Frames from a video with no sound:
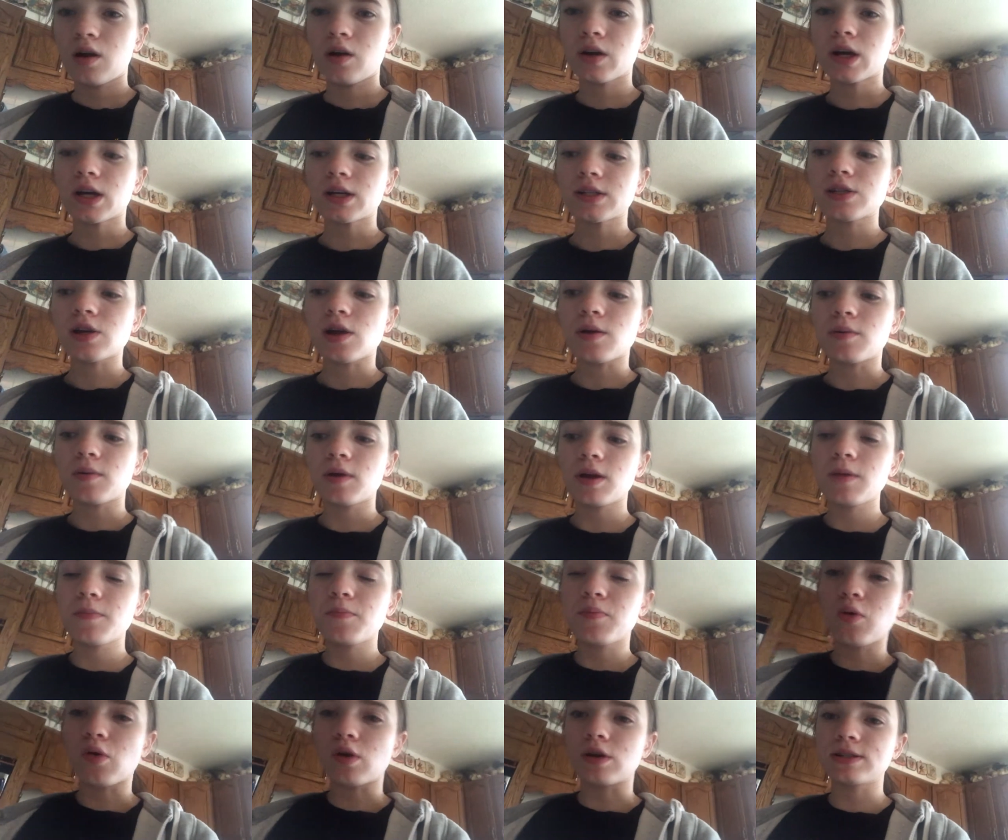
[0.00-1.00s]
Okay, so I'm going to
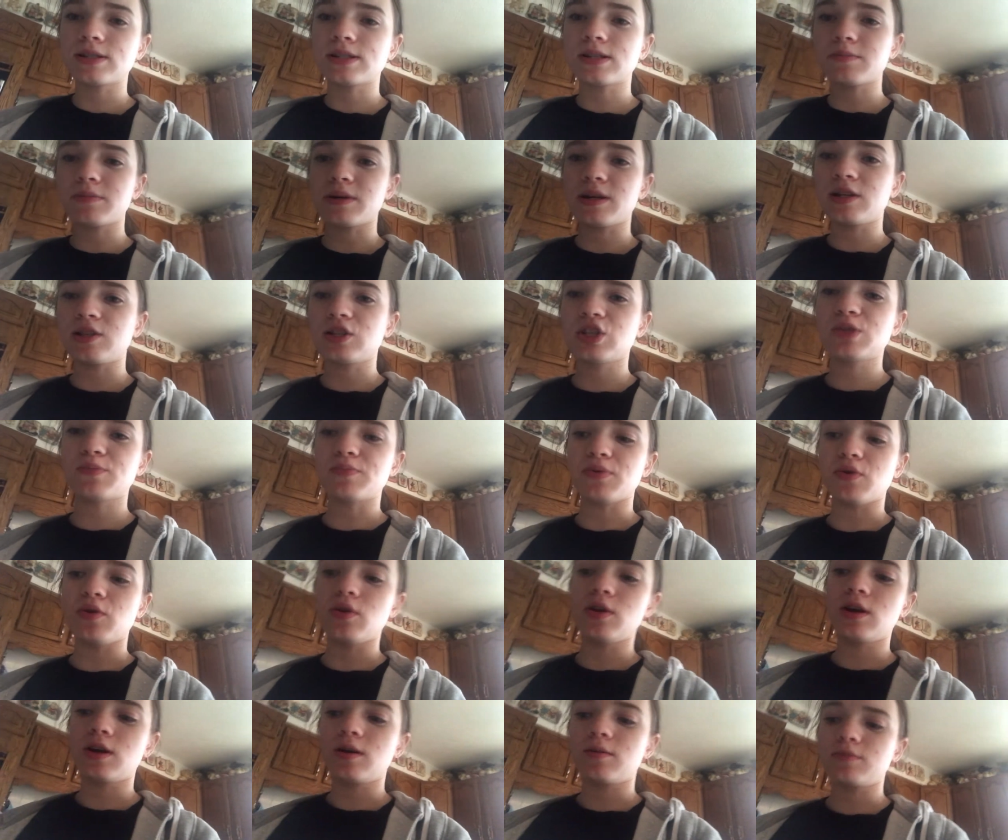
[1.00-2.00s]
pour some in a
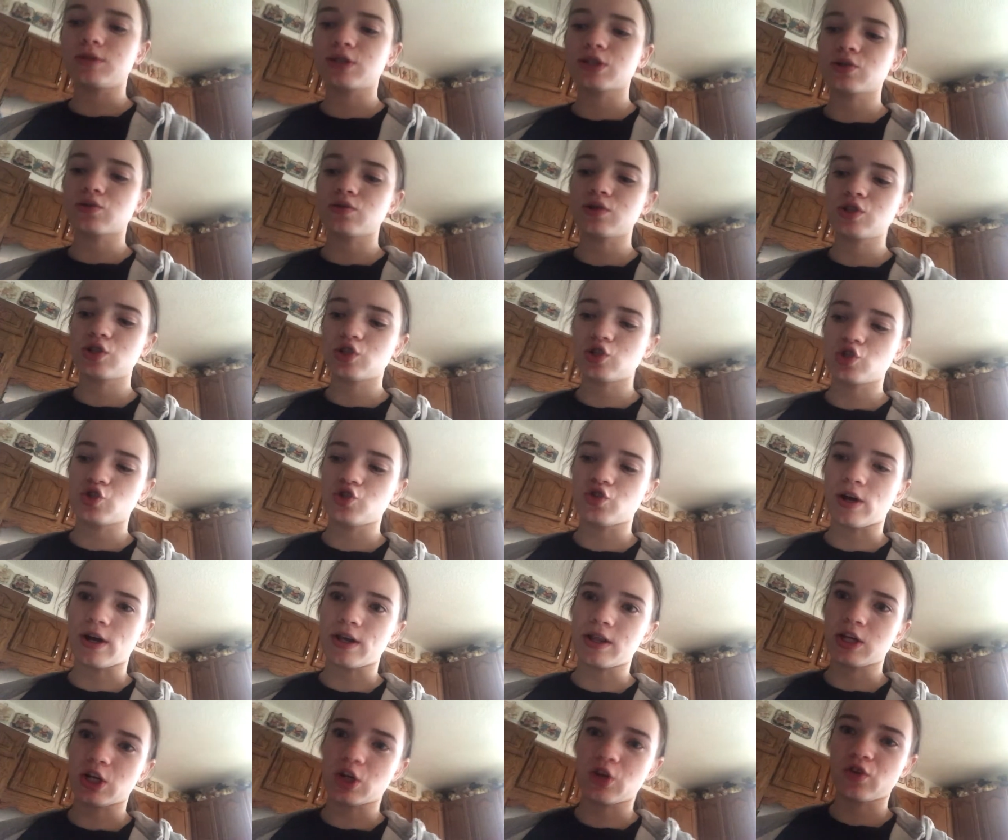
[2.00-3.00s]
spoon and I'm just going to
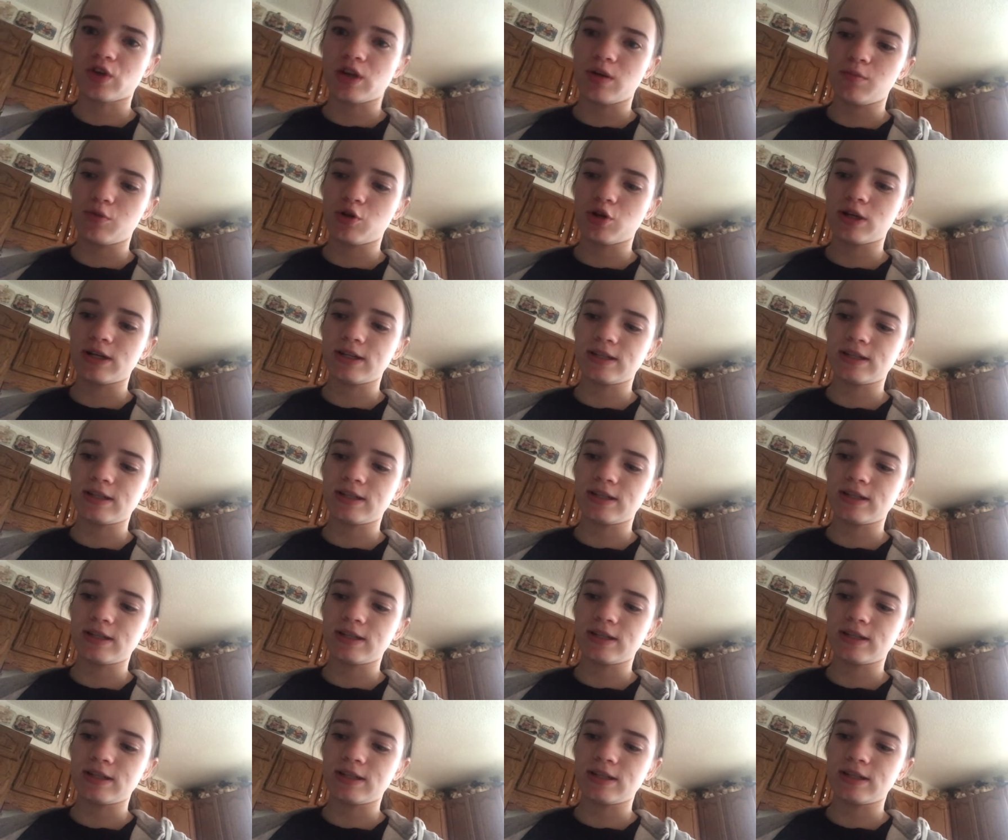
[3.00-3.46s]
try the creamer